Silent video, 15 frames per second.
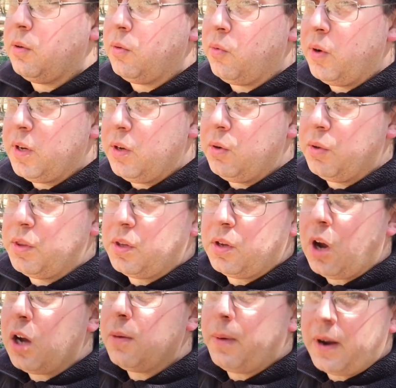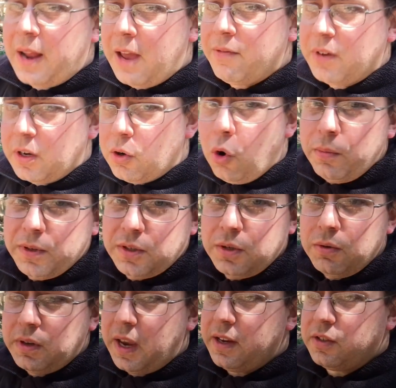when you talk about having a Coleman
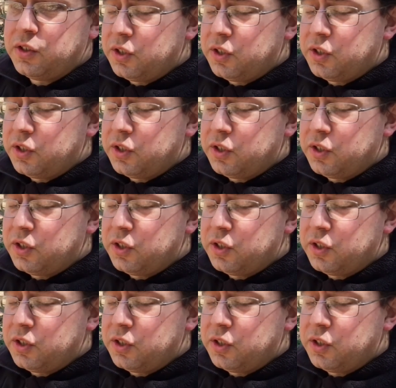suitcase.